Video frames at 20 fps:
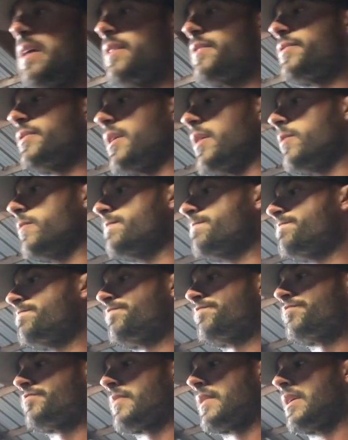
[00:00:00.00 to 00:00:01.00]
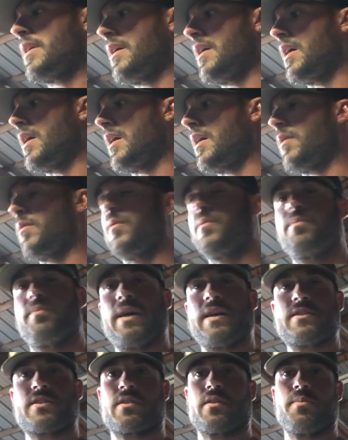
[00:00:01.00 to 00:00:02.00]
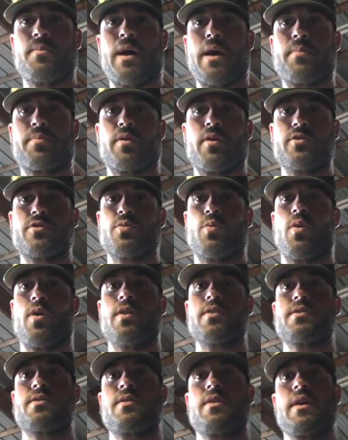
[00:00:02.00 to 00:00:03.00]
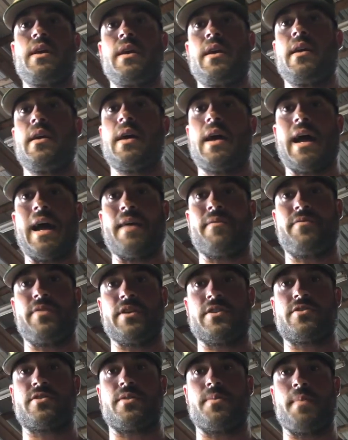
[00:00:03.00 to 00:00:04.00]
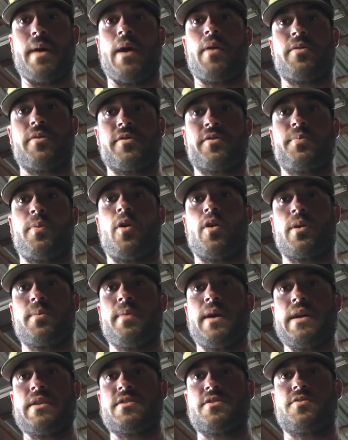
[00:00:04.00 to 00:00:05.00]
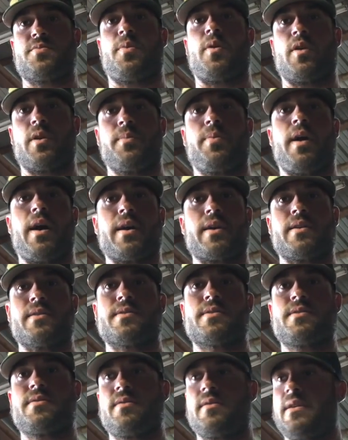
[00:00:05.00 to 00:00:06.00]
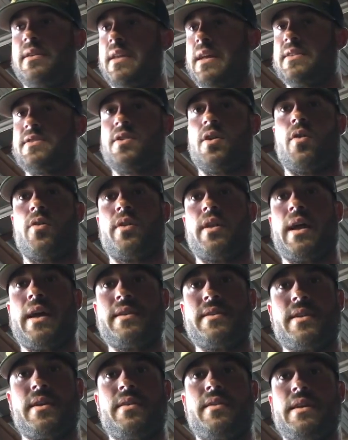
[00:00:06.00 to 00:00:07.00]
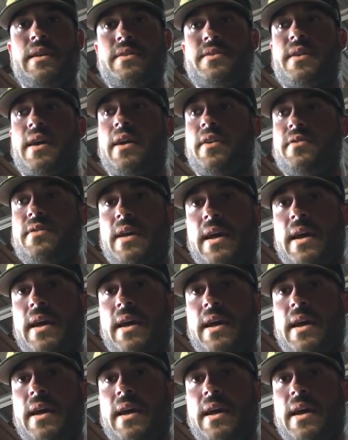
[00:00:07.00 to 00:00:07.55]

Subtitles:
So basically my approach was I fished the mouth of spawning bays and spawning pockets. And that's all that I did the entire